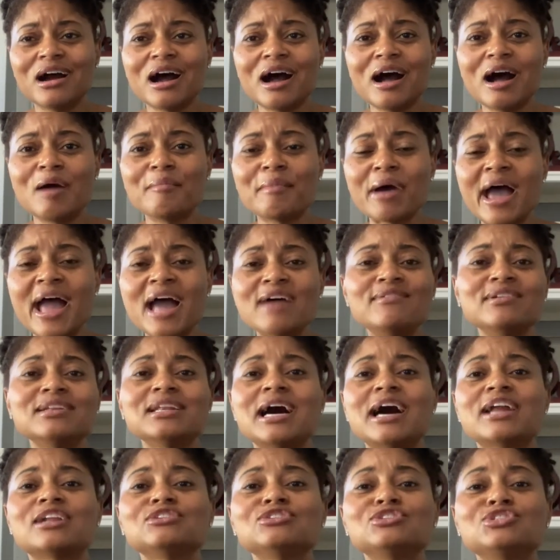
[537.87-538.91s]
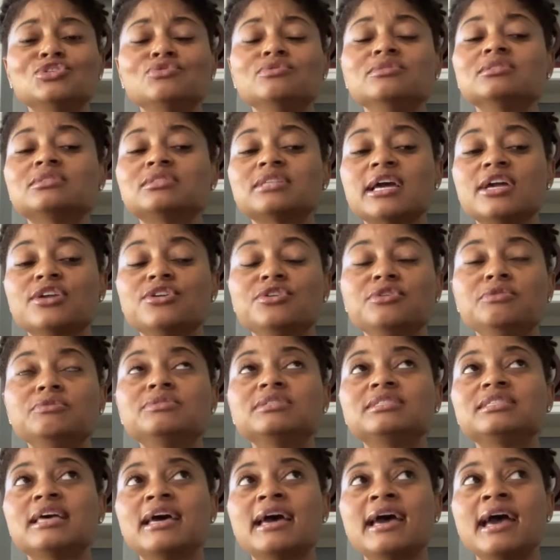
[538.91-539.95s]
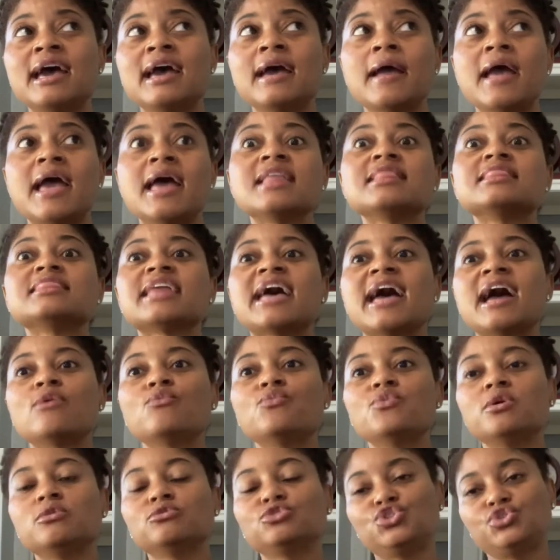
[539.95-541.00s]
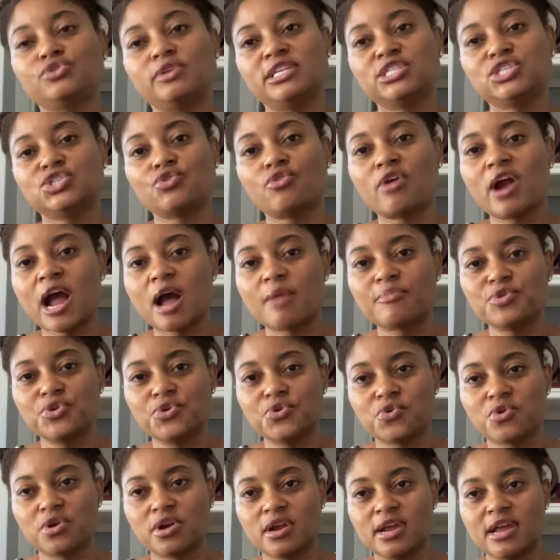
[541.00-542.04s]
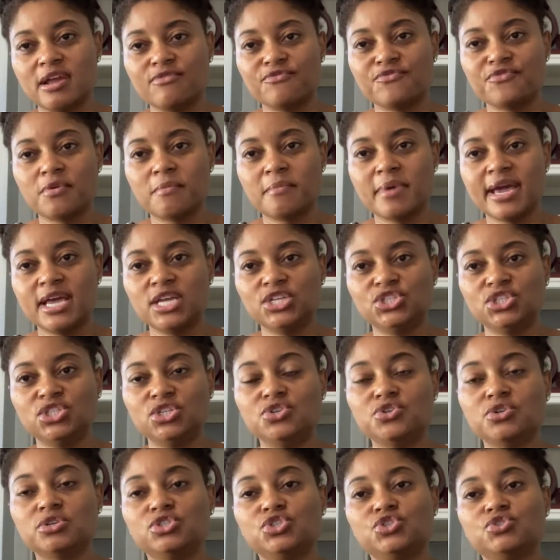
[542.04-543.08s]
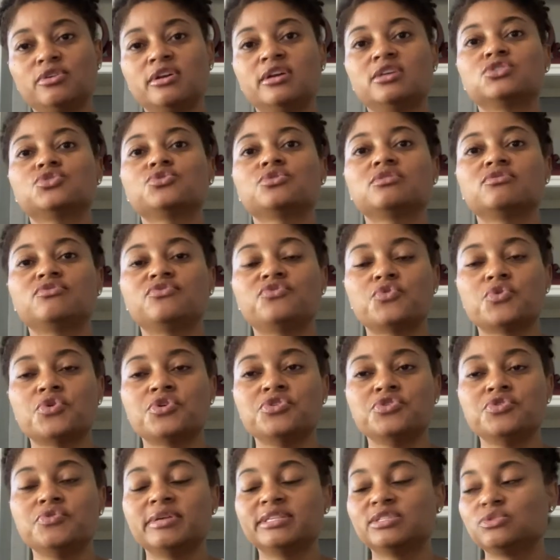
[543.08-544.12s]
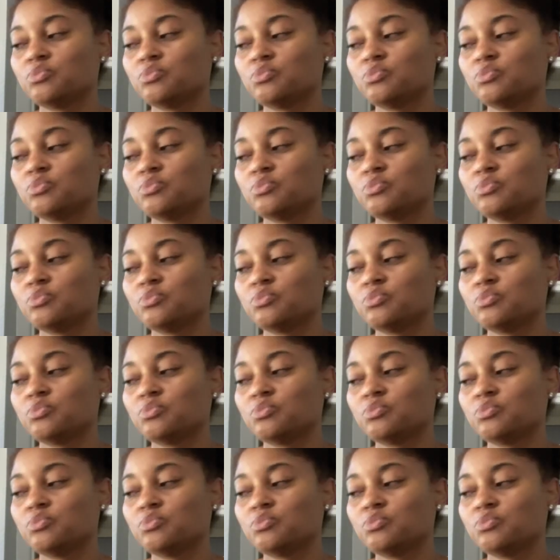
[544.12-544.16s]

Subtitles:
I have a lot of students that use that, and that will transcribe your information, your transcript for you as